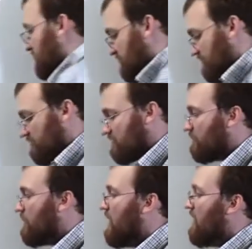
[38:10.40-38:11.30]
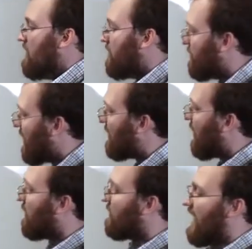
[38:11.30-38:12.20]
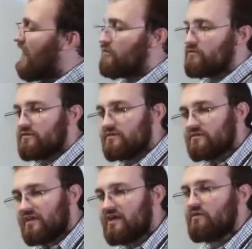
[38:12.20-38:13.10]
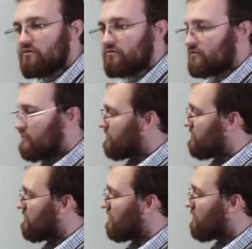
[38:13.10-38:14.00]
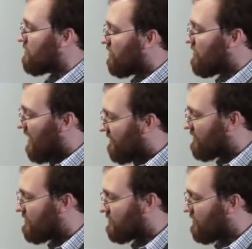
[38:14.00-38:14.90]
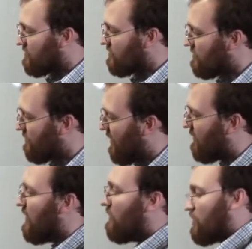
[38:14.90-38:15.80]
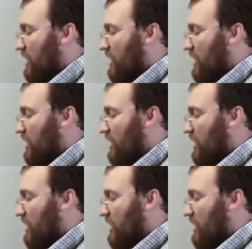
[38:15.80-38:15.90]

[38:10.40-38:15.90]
to the system that allows the stakeholders in the system to start having discussions about